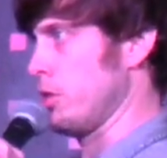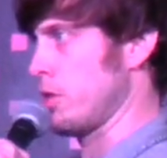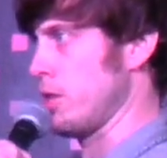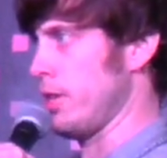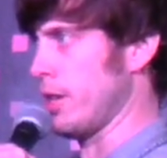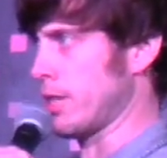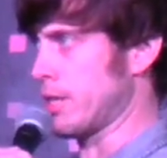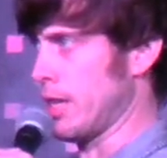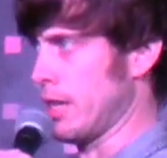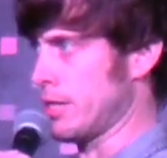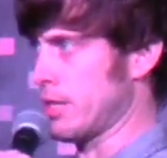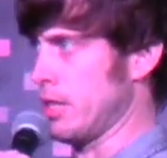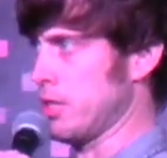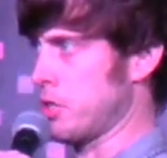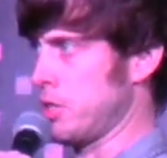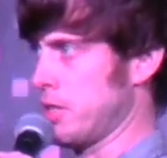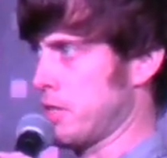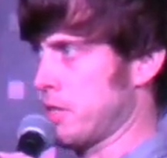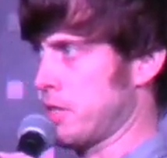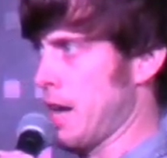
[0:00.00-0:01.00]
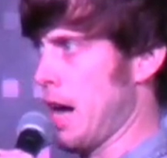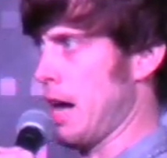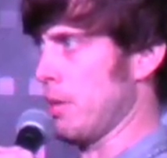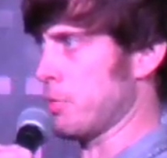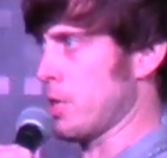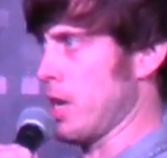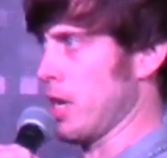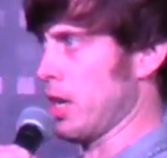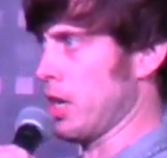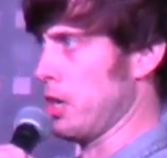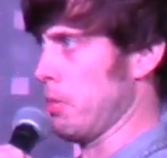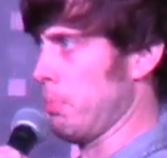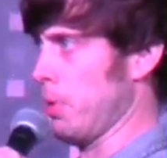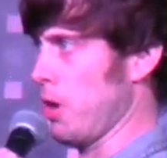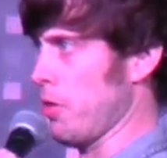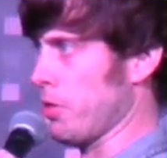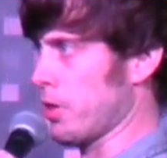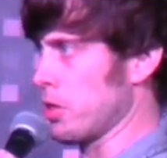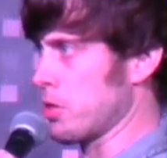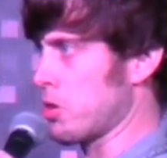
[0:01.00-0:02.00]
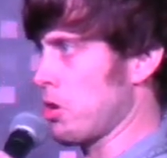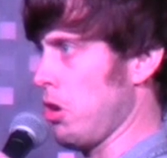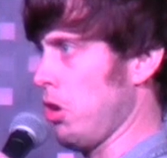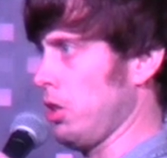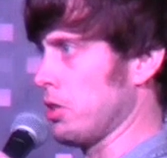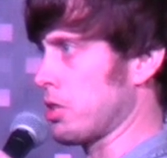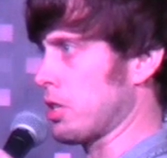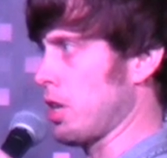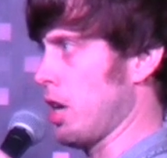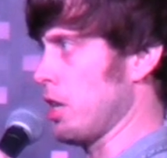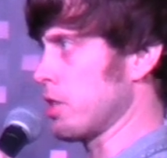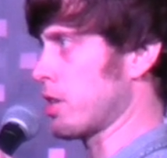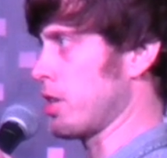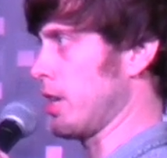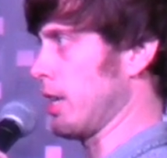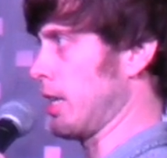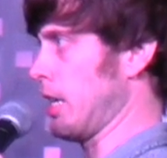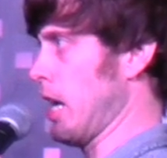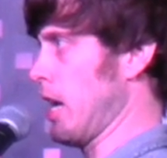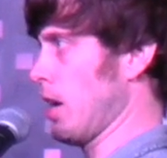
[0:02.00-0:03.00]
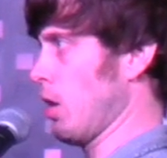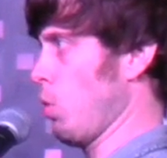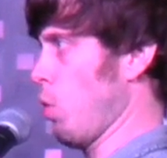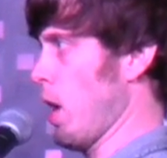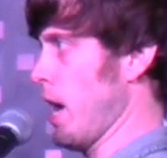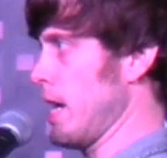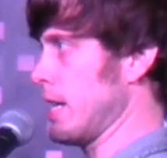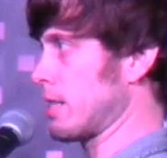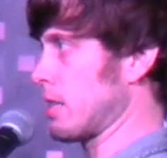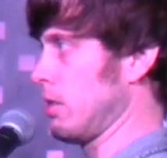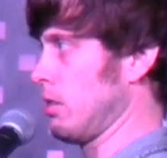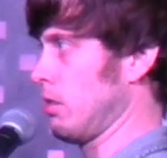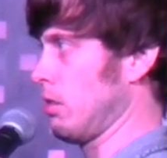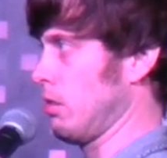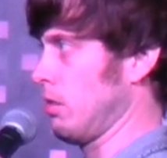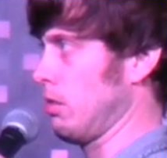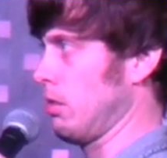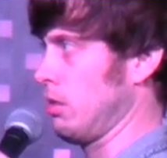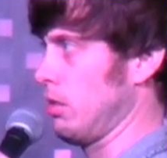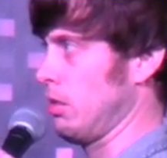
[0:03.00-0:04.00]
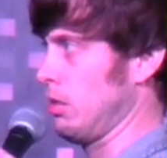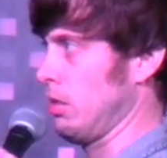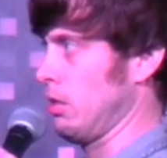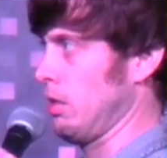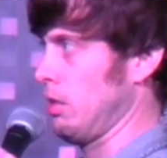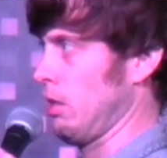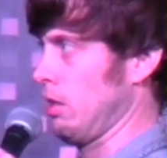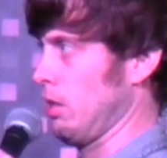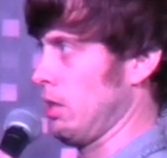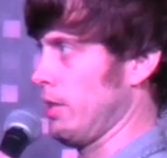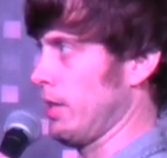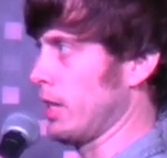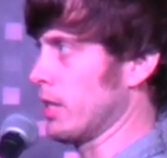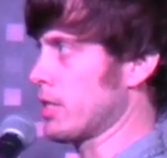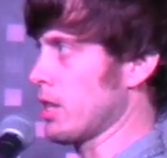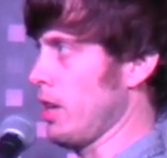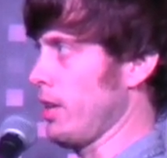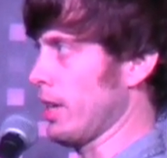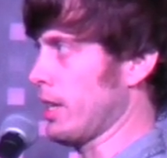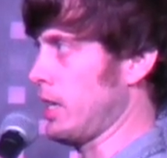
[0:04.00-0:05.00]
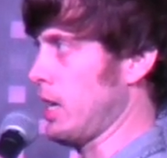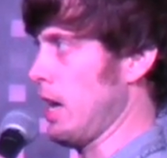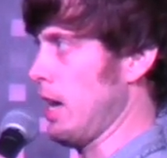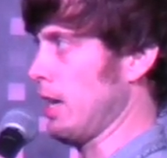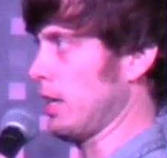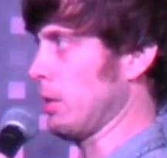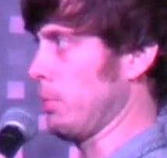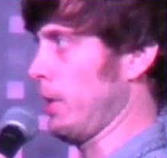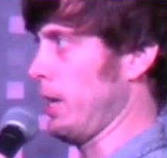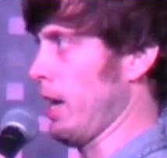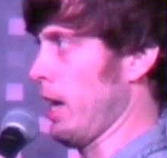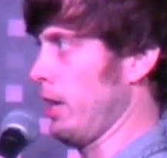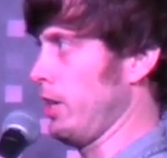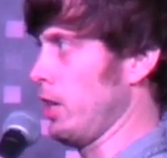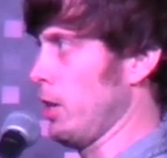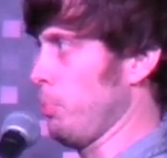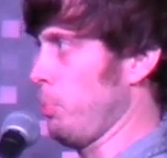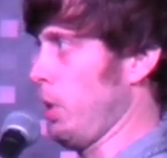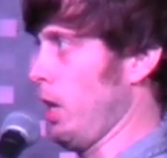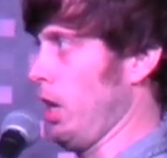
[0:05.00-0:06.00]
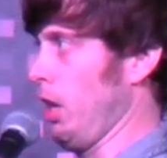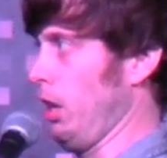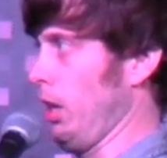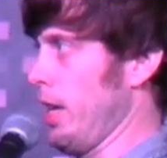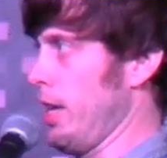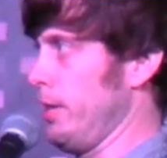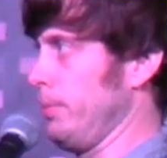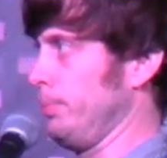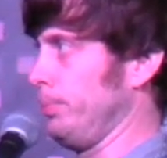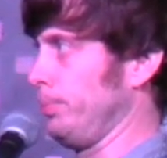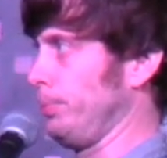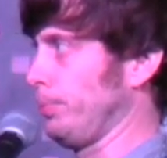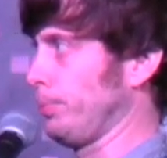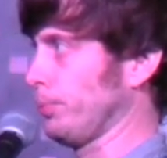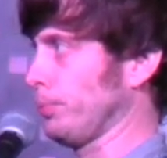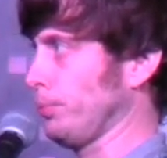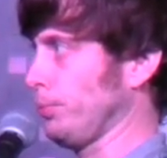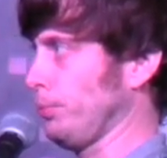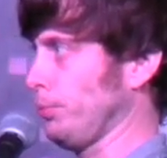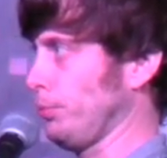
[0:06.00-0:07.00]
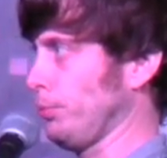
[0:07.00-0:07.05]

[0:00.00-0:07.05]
She thinks that since she stopped taking her birth control, it's caused her to gain weight. I think it's all the cake I've been hiding her pill in.